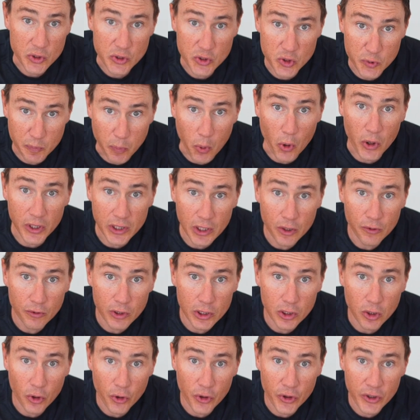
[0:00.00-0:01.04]
Spoiler
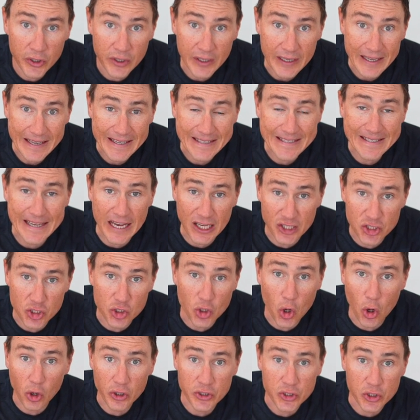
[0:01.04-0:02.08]
alert, it does
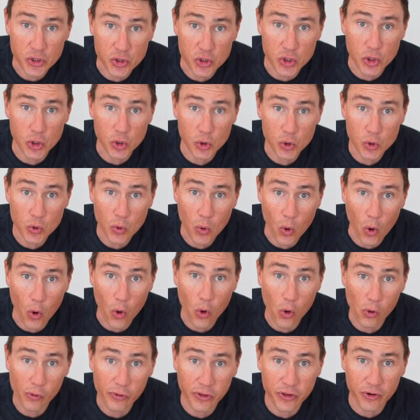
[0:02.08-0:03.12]
not do
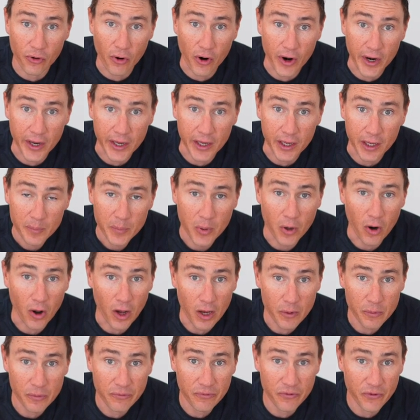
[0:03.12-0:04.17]
all three. But
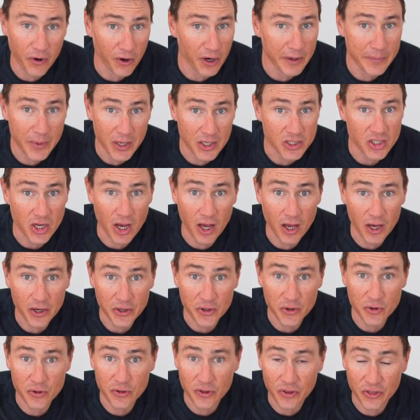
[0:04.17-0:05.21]
I would very much
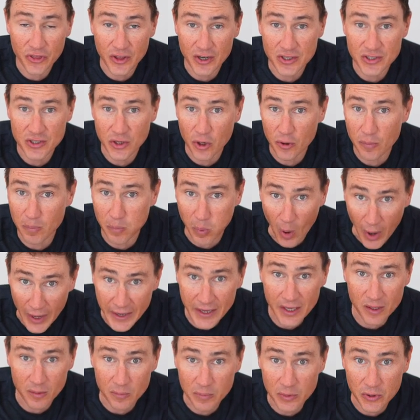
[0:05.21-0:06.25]
argue that there's no
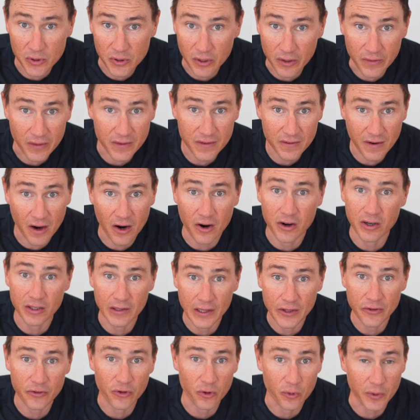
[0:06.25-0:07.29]
bike computer that's
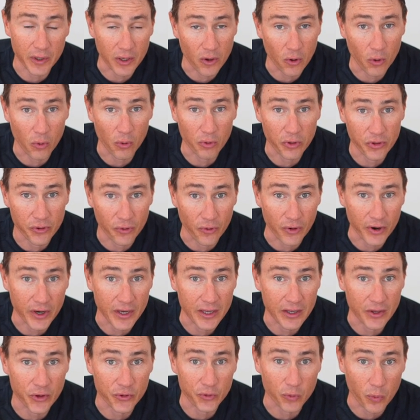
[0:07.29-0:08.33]
currently doing all
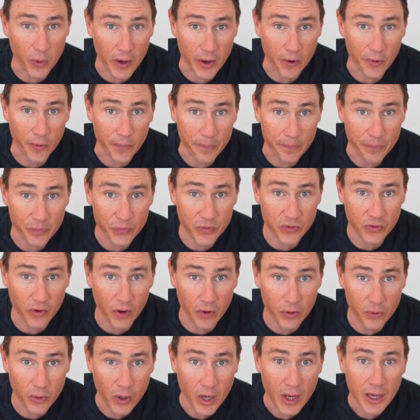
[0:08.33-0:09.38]
three as well.
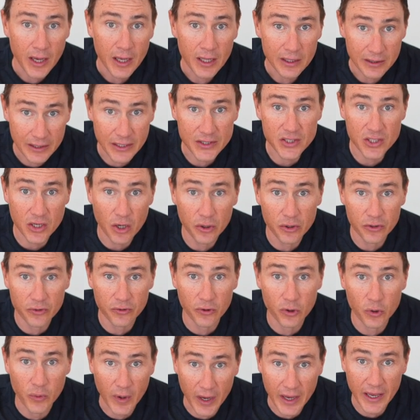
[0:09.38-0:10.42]
So let's go
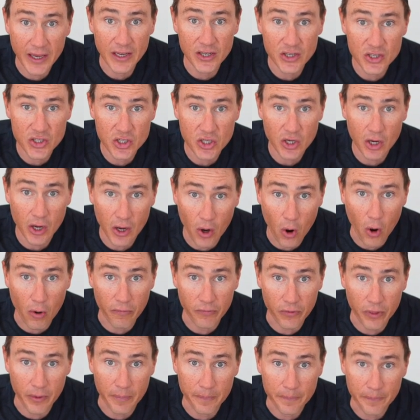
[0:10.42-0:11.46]
through each
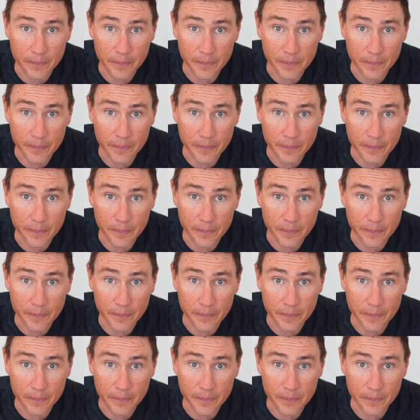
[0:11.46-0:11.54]
of them.